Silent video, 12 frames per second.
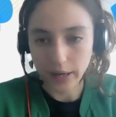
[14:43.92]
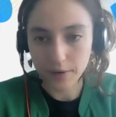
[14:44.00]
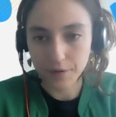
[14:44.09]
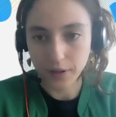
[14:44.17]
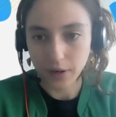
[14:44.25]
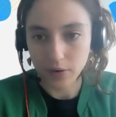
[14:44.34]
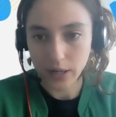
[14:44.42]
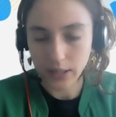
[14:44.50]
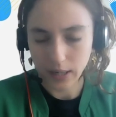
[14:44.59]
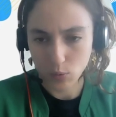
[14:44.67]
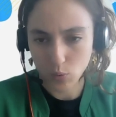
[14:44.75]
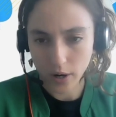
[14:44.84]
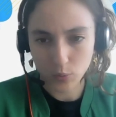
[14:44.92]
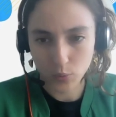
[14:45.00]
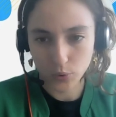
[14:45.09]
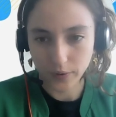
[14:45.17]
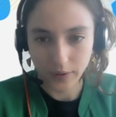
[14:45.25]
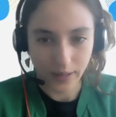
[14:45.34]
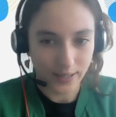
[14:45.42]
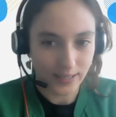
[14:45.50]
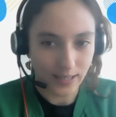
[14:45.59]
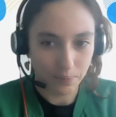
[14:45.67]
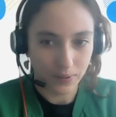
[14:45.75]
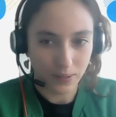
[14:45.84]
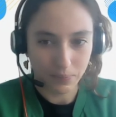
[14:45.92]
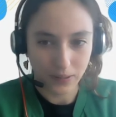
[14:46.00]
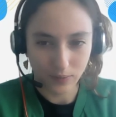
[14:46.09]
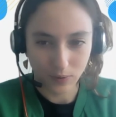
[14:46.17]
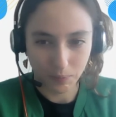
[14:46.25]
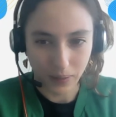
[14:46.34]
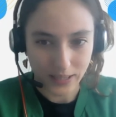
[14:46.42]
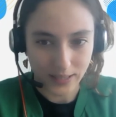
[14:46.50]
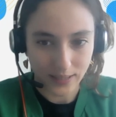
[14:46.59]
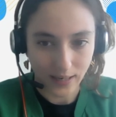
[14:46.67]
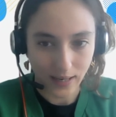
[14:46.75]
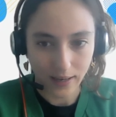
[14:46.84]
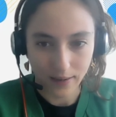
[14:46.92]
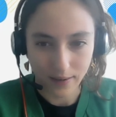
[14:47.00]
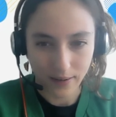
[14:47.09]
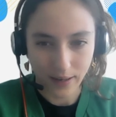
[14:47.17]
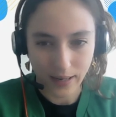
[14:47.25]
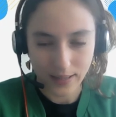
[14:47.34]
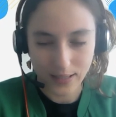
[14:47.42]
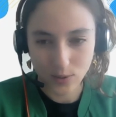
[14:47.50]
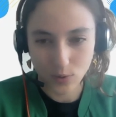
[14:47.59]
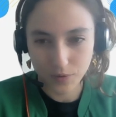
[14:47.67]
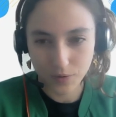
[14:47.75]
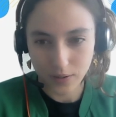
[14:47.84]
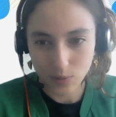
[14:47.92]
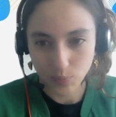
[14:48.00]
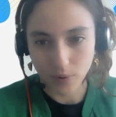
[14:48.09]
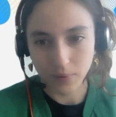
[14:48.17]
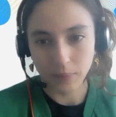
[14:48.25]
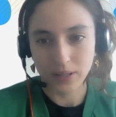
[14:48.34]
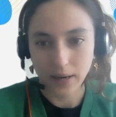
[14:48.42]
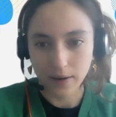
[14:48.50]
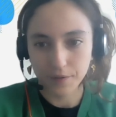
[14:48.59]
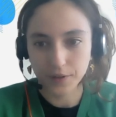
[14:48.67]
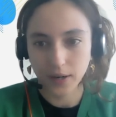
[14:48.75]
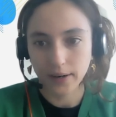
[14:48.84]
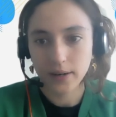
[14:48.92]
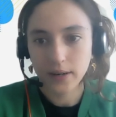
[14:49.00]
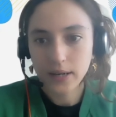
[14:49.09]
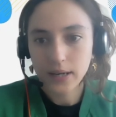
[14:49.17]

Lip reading: healthcare, right? Like, why would SAP be the best at solving this problem in healthcare?